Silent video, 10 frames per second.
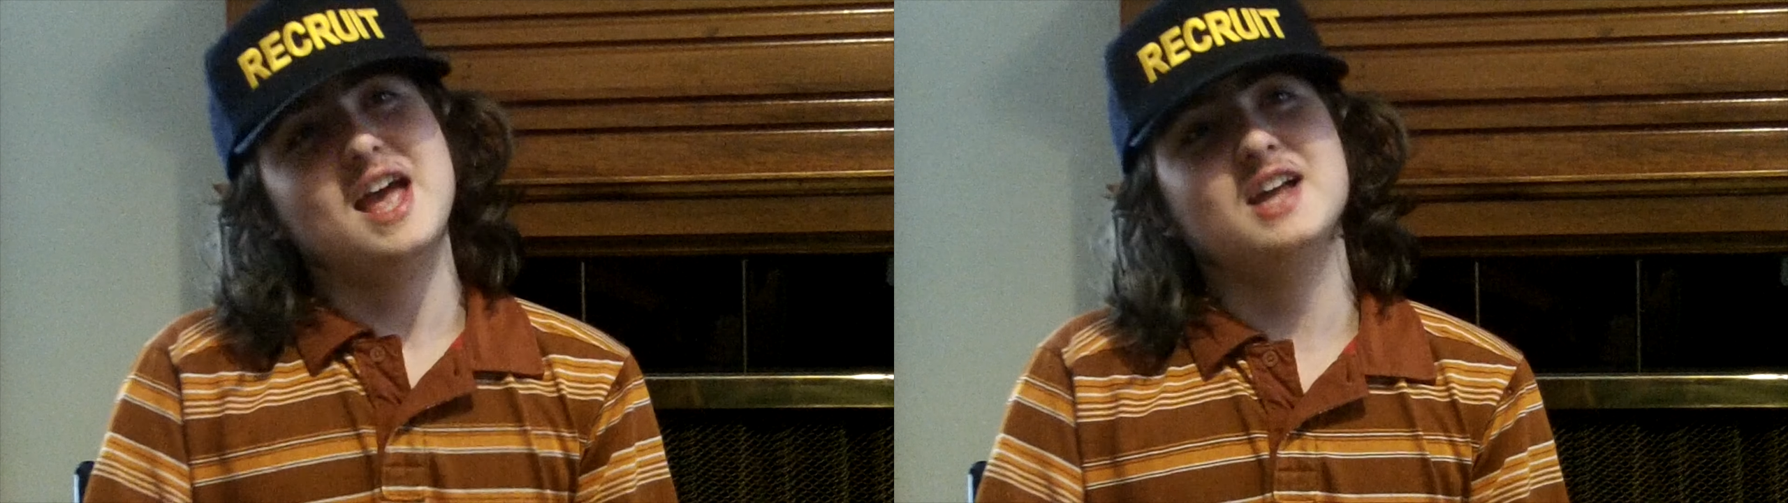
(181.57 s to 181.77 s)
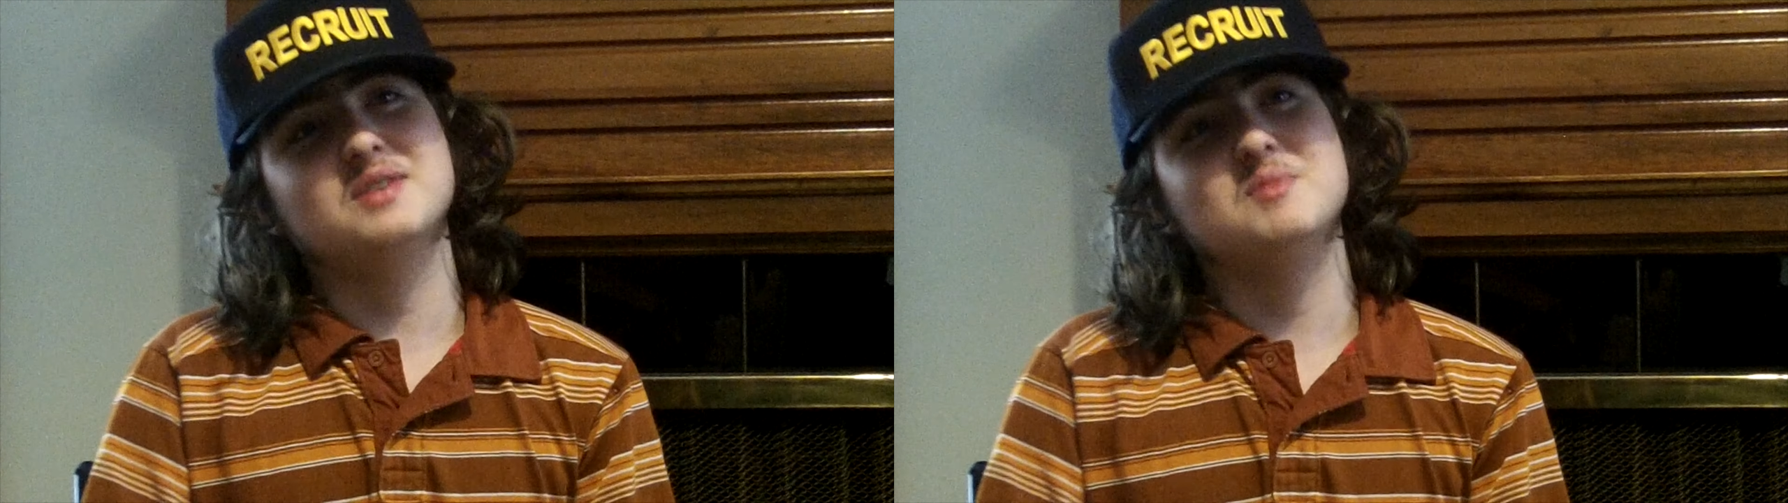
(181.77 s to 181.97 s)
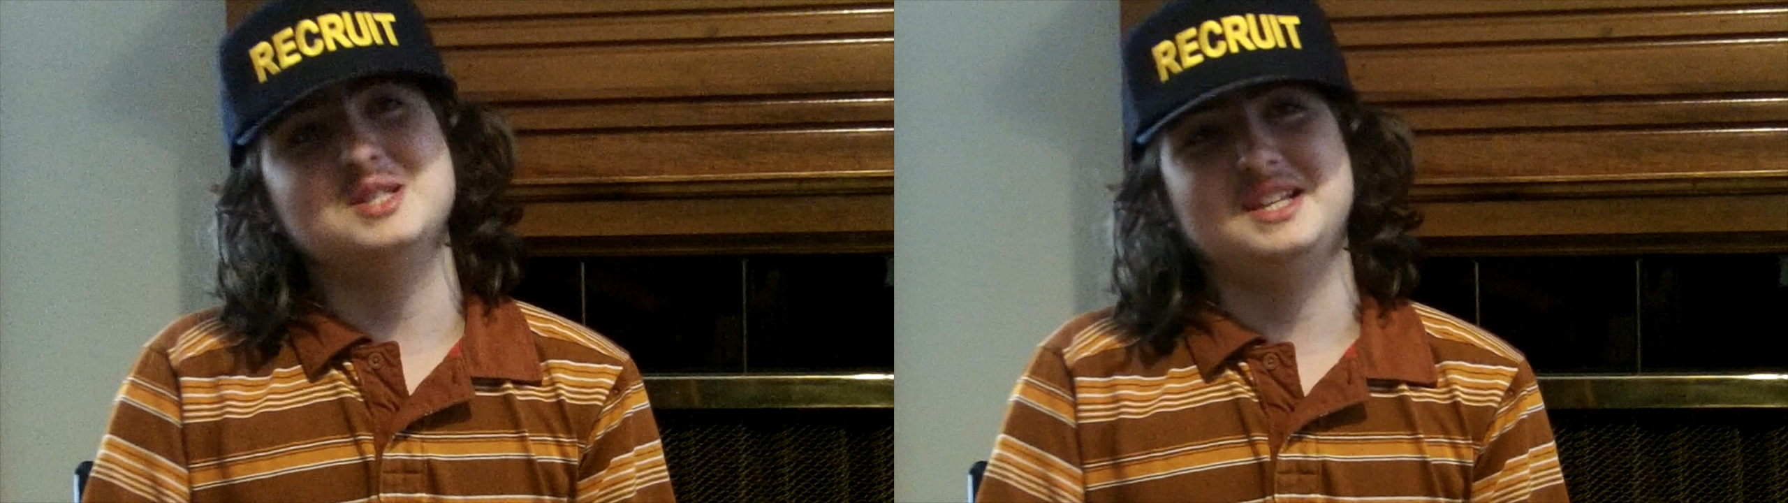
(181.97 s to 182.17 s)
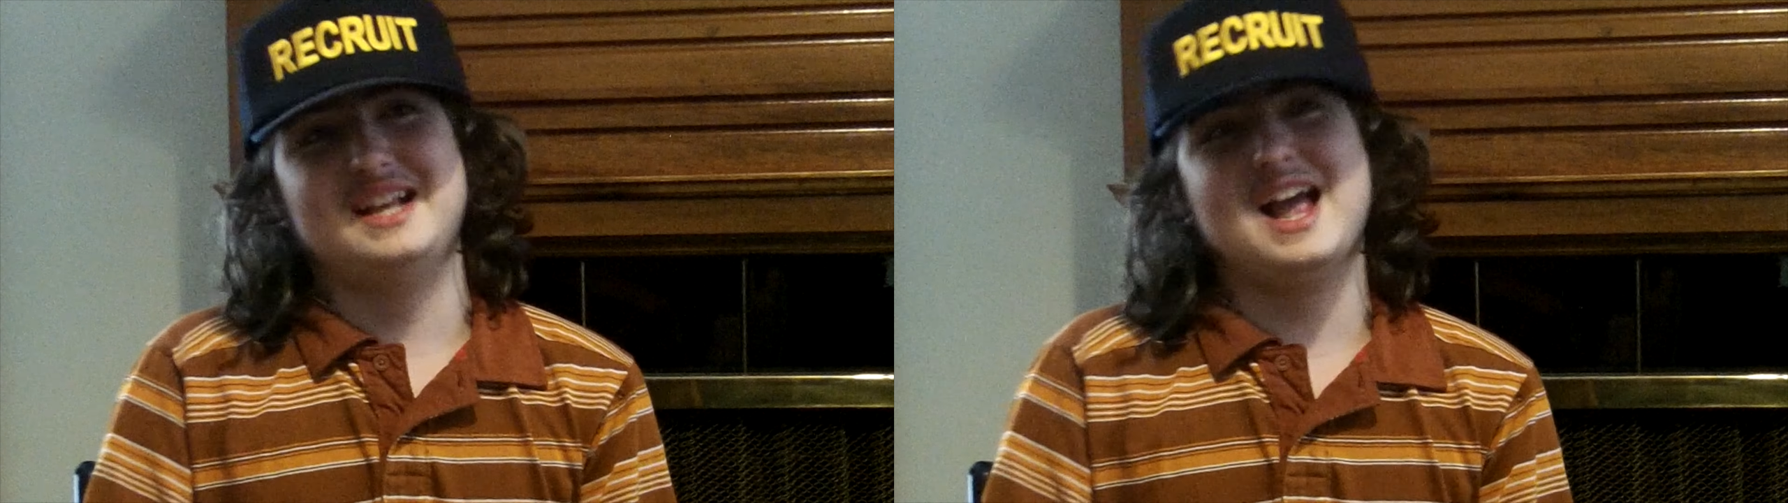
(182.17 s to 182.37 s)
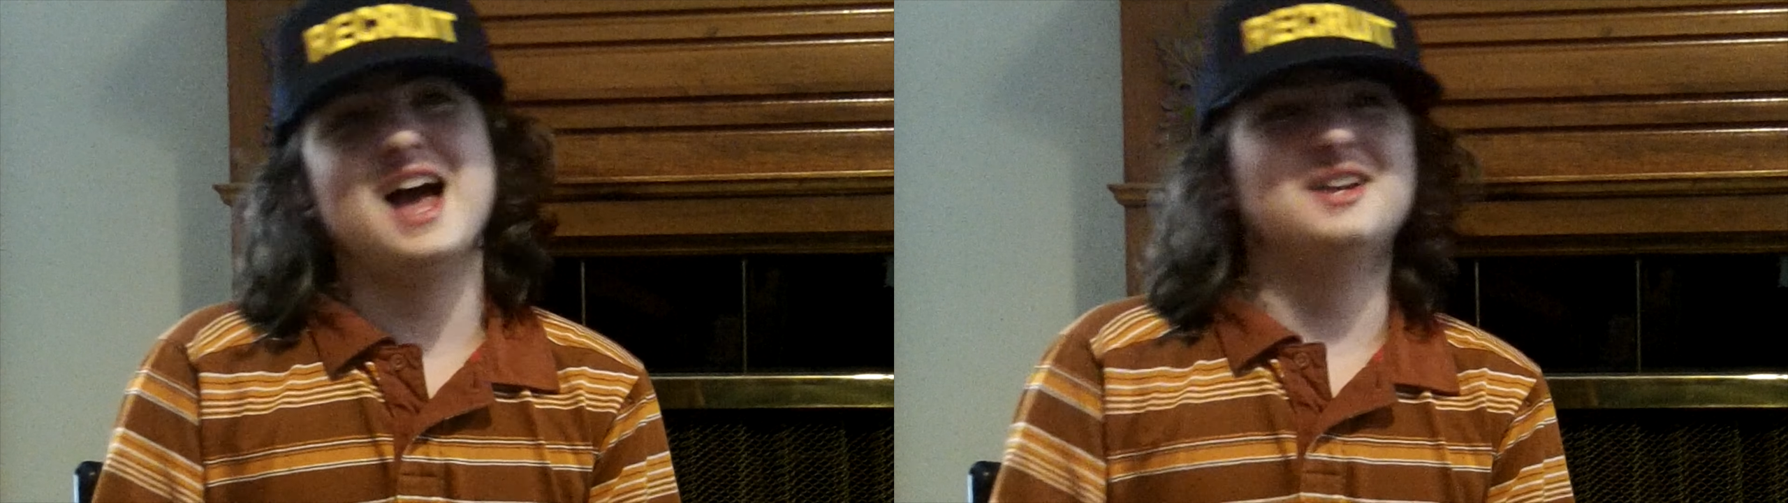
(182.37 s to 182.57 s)
and a missing
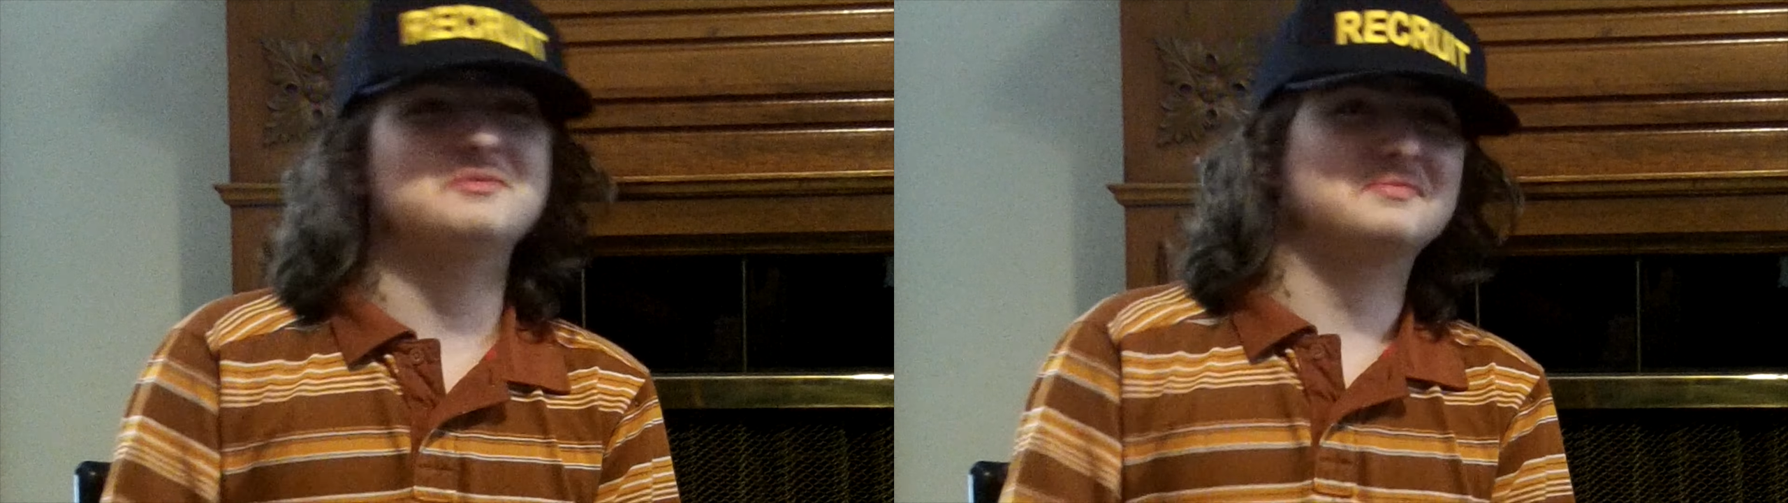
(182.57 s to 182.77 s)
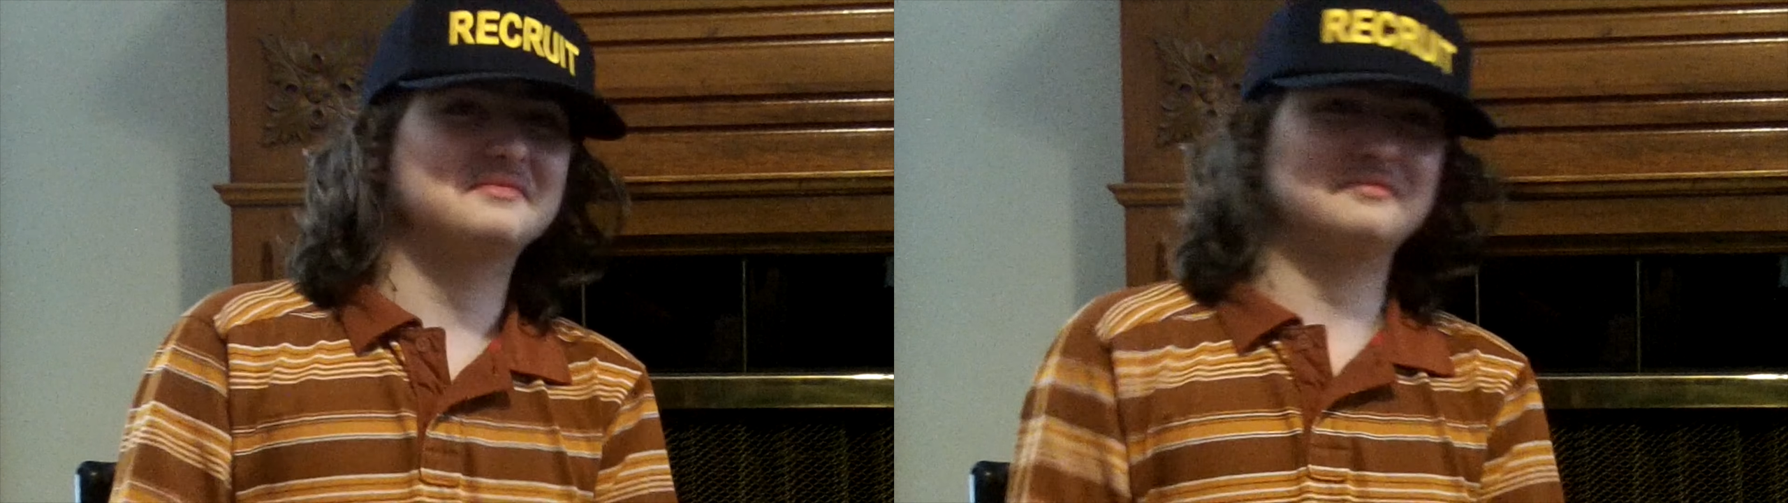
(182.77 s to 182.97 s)
cat.